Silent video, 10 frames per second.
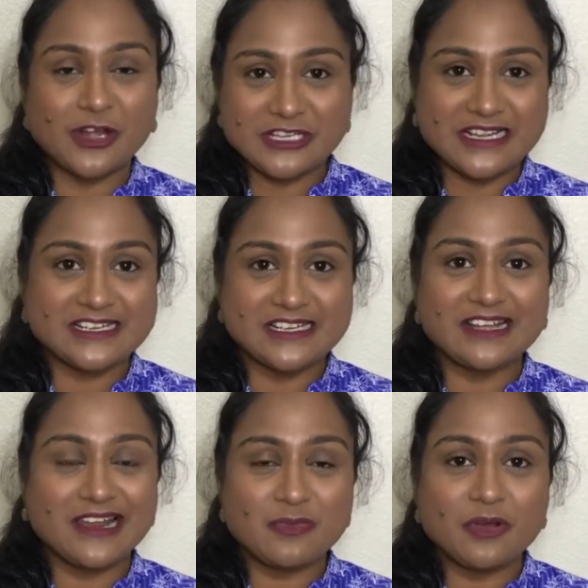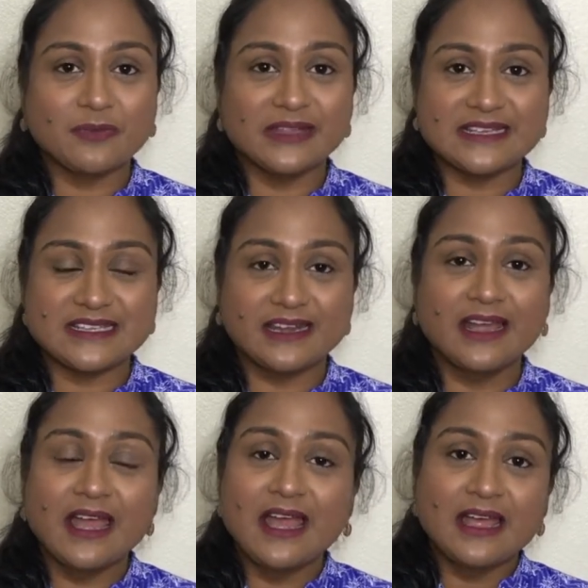contacted Colourpop they said
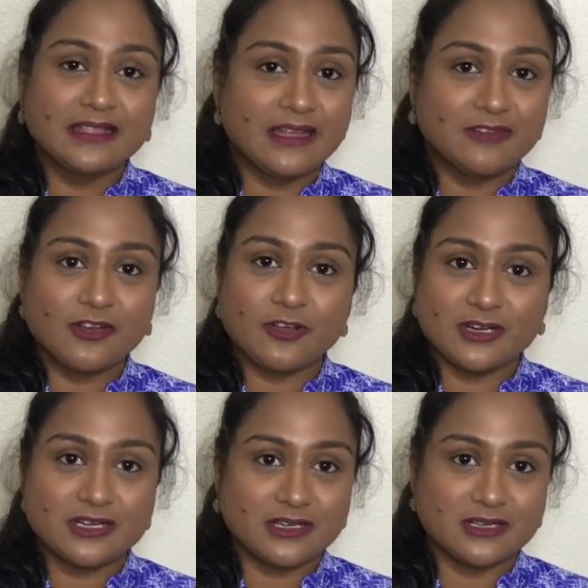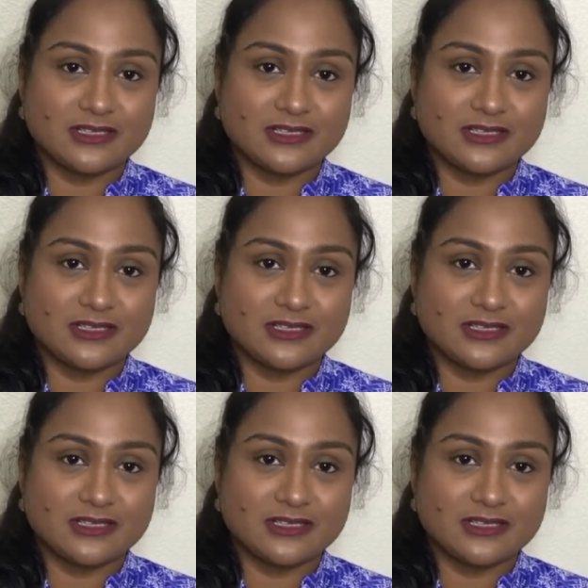they will not uh,